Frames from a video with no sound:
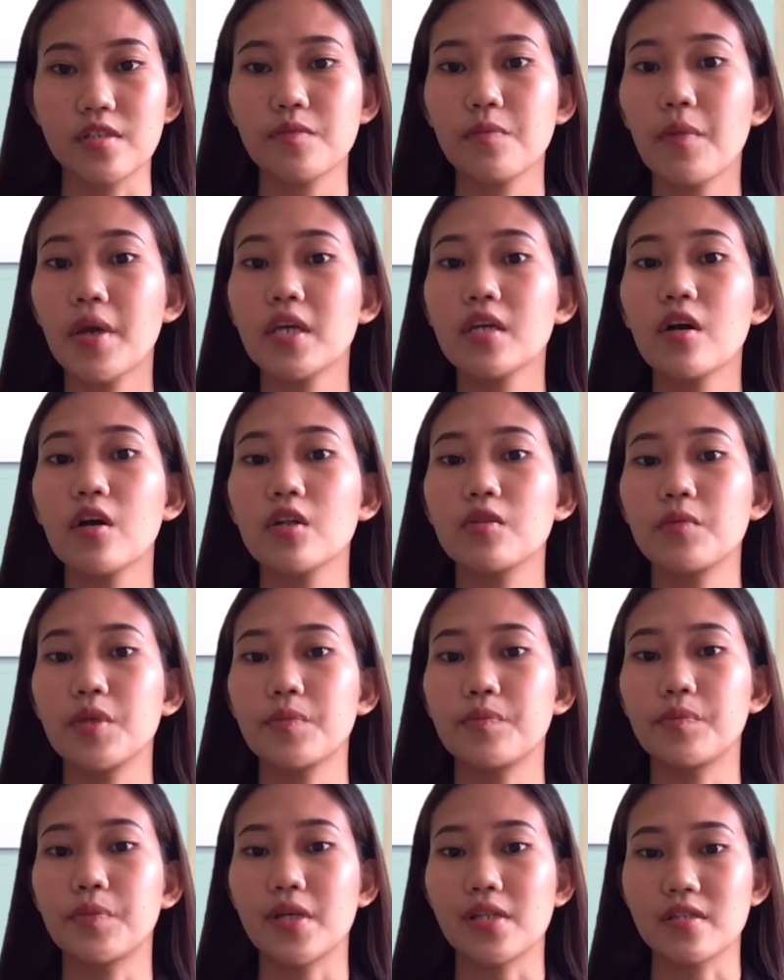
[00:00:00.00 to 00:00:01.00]
may all be
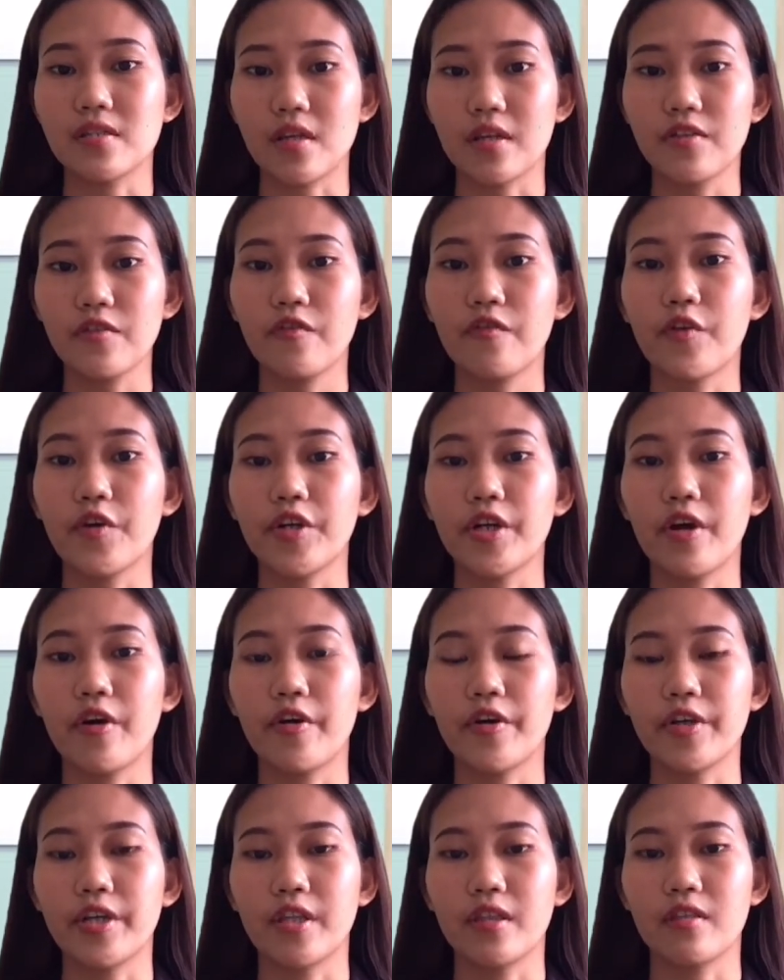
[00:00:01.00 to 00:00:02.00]
present for the
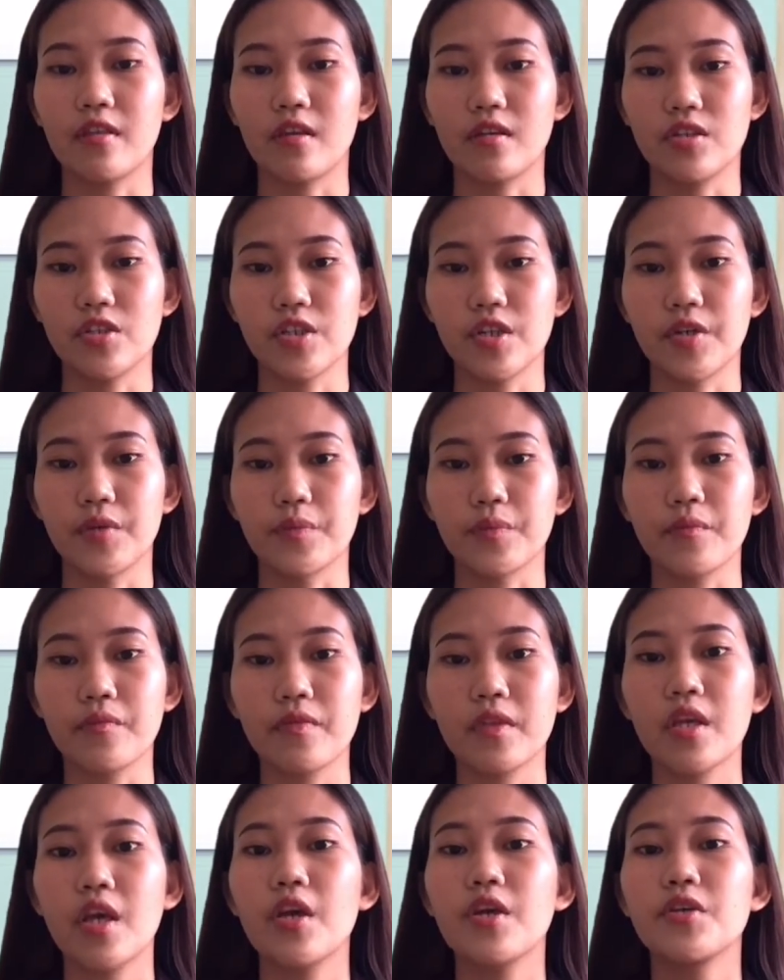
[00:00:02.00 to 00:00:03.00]
orientation.
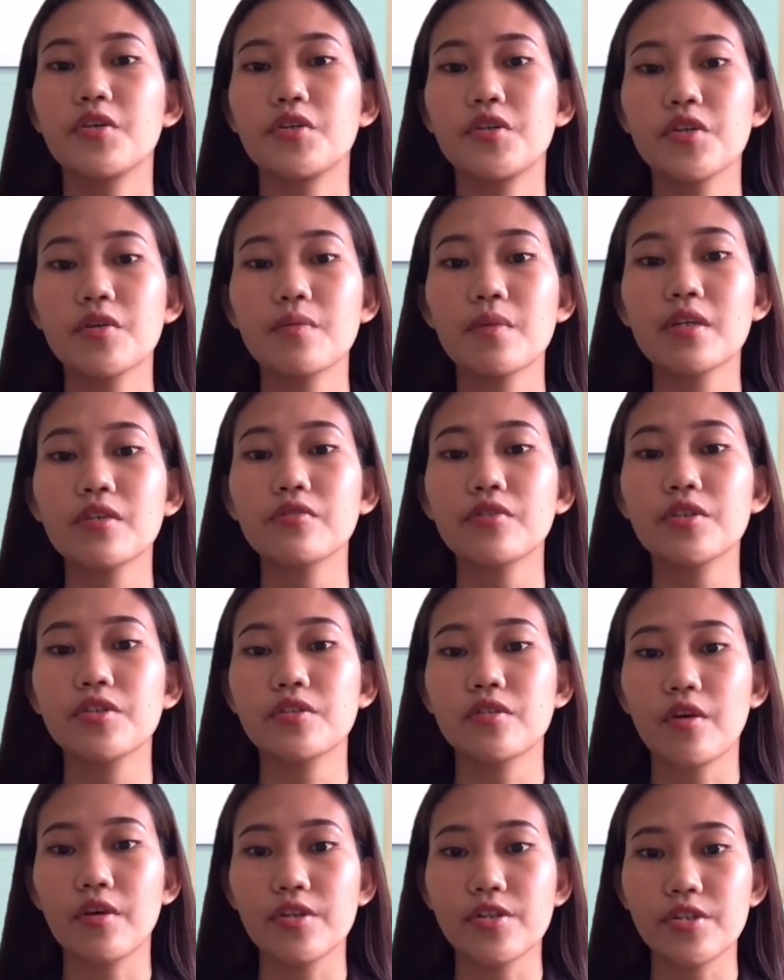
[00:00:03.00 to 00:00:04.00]
Human
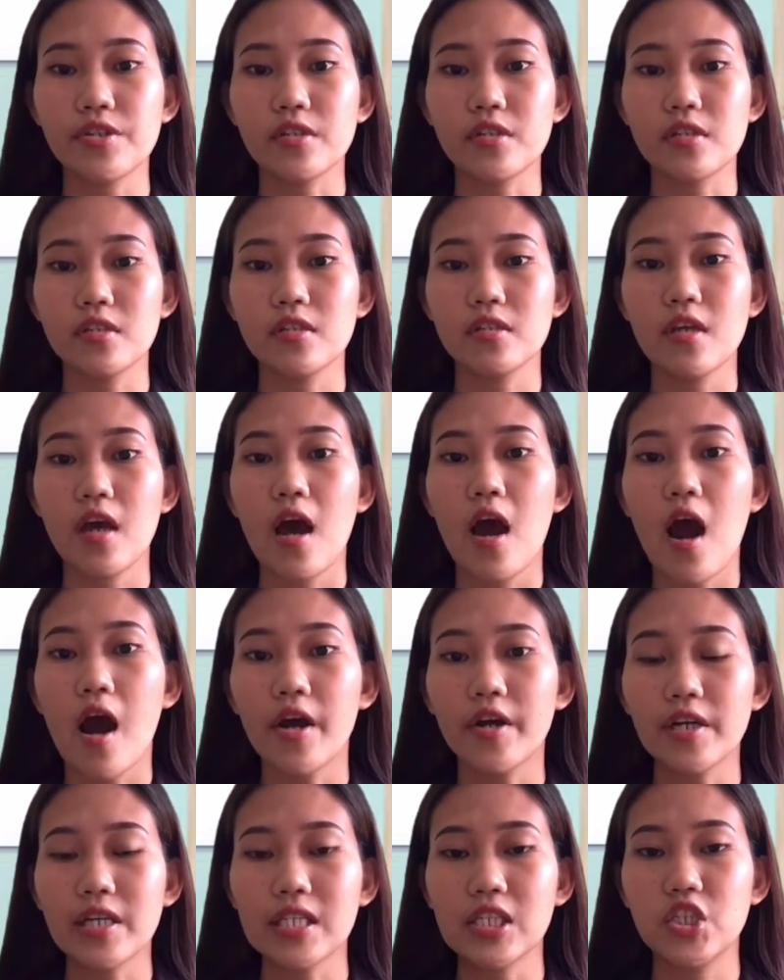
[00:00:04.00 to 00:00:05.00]
resources are
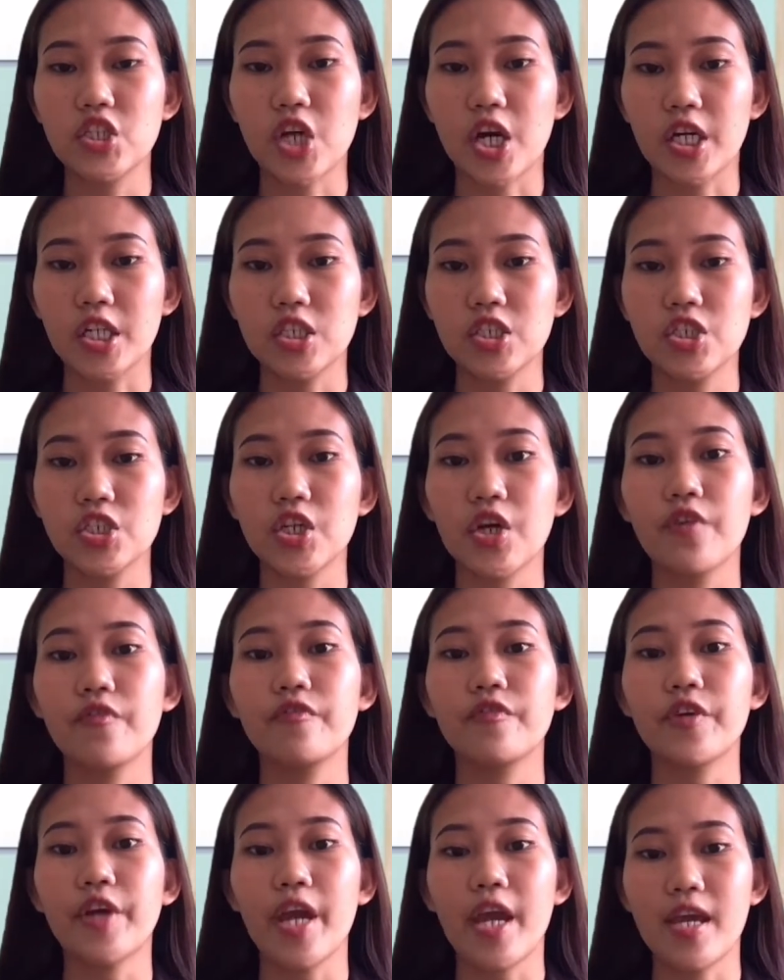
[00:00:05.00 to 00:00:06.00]
in charge of
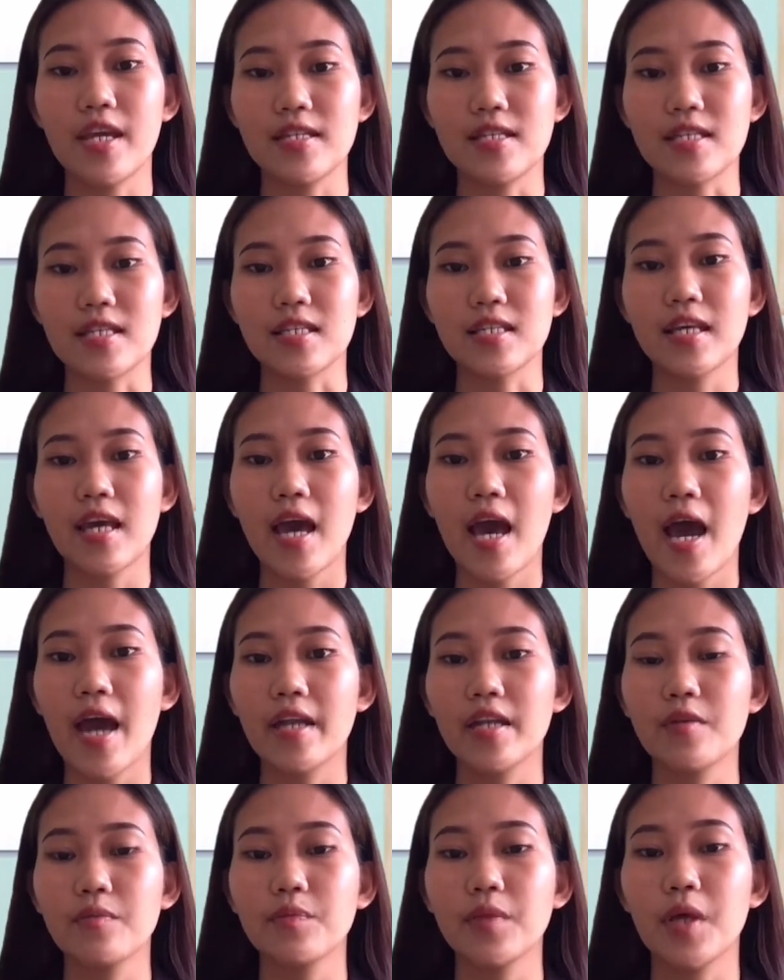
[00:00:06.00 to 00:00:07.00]
creating and
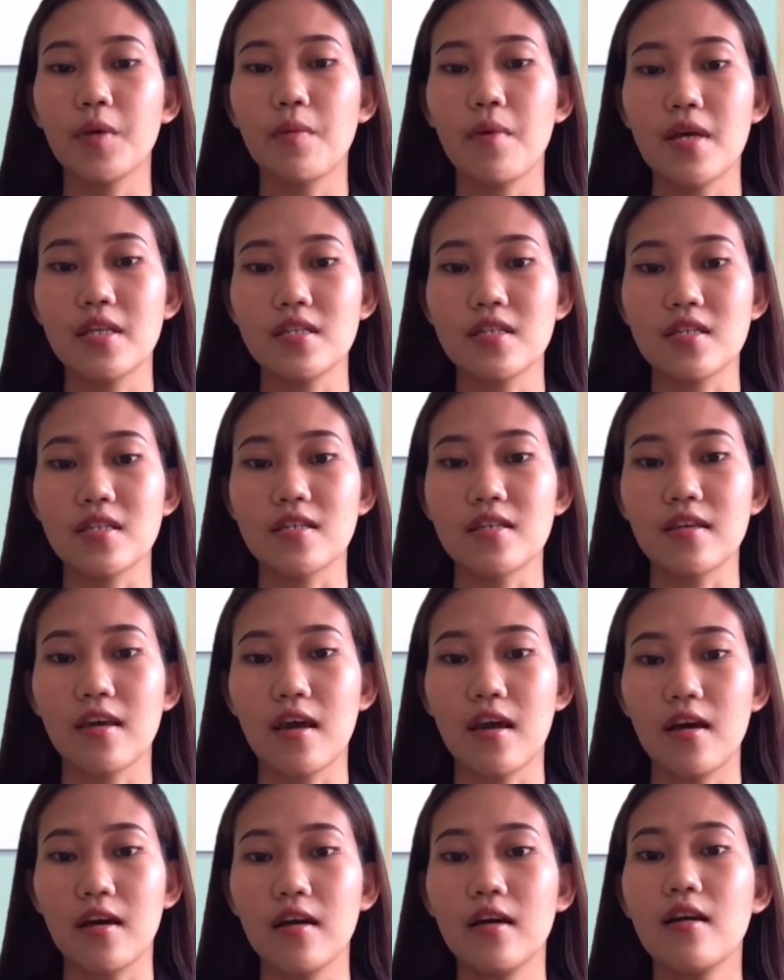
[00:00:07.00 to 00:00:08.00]
implementing
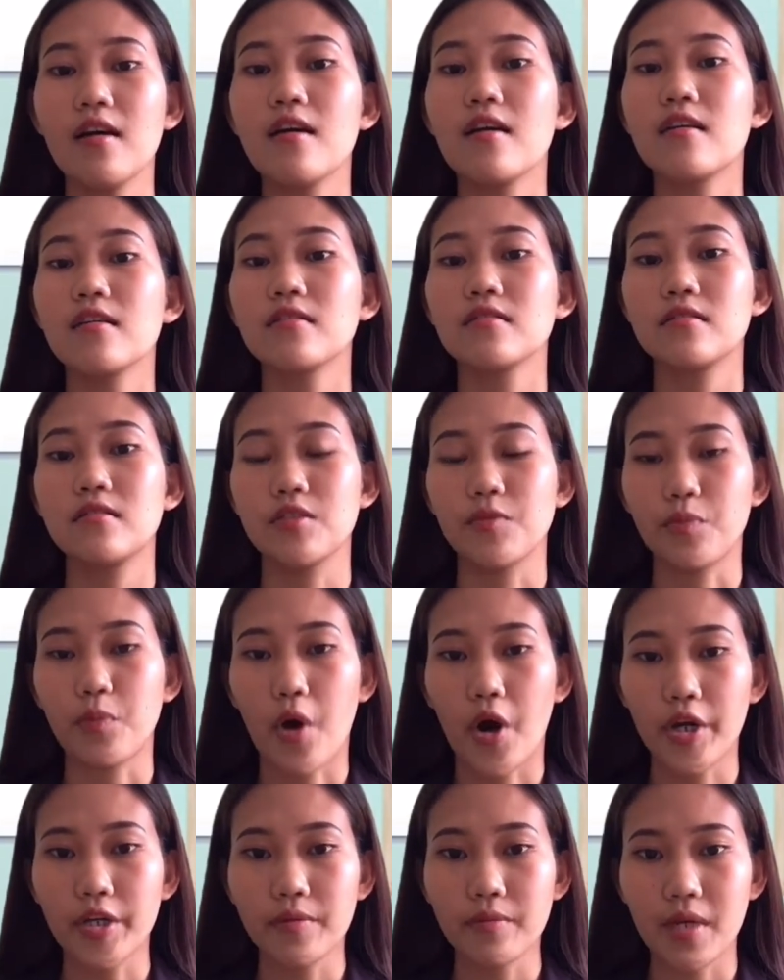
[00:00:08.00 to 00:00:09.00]
a
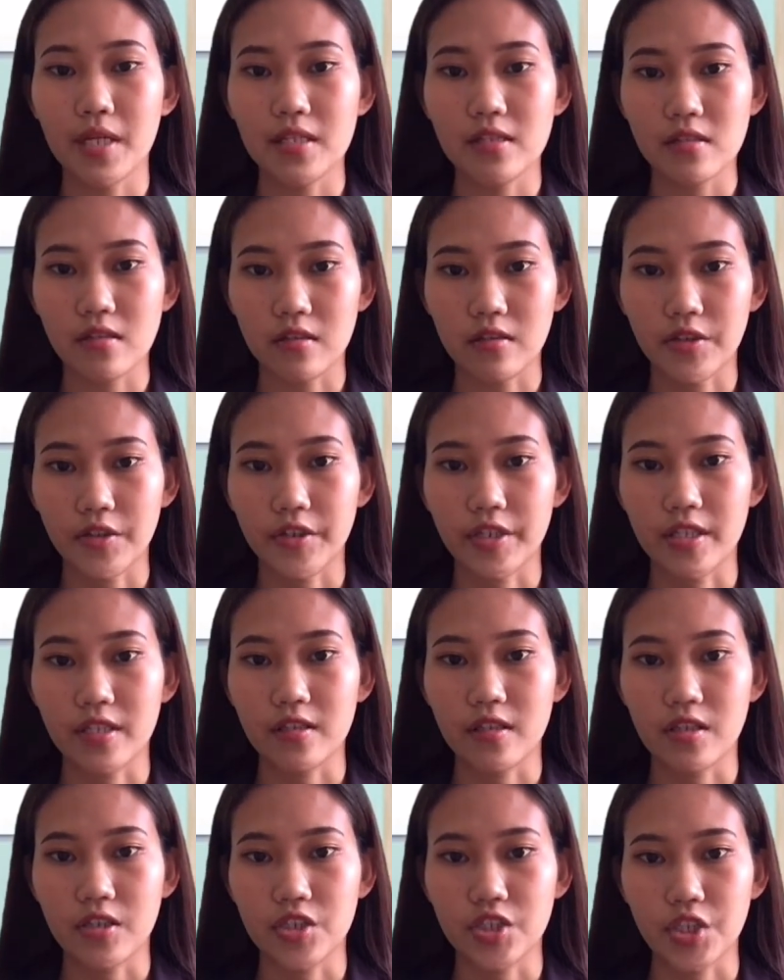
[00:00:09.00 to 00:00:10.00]
departmental
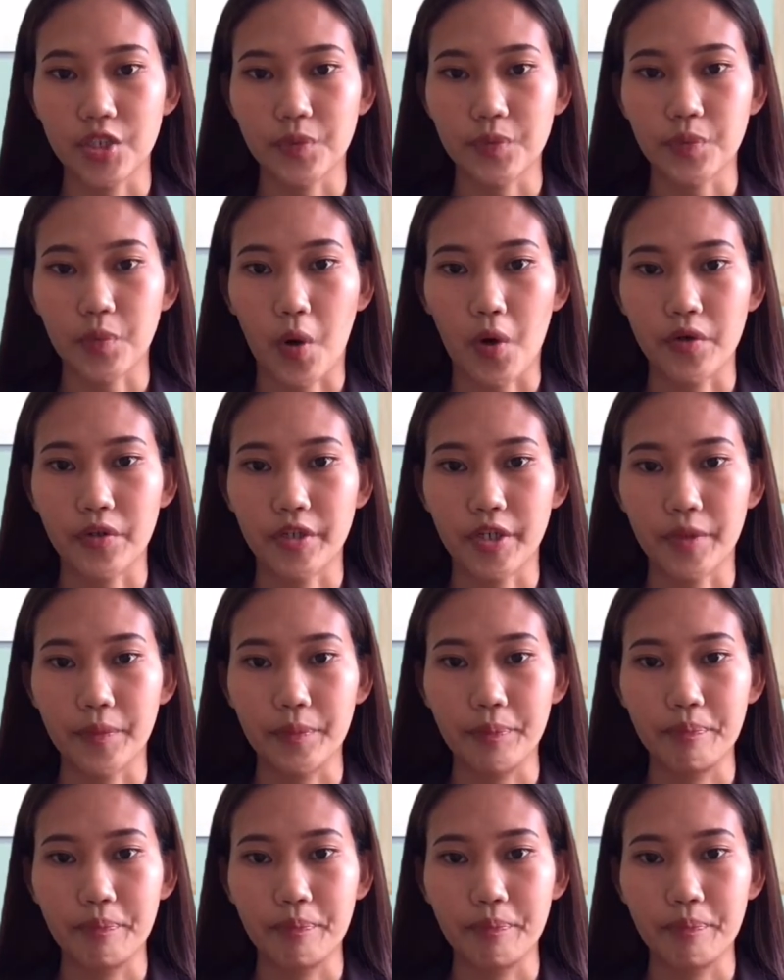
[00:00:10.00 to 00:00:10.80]
orientation program.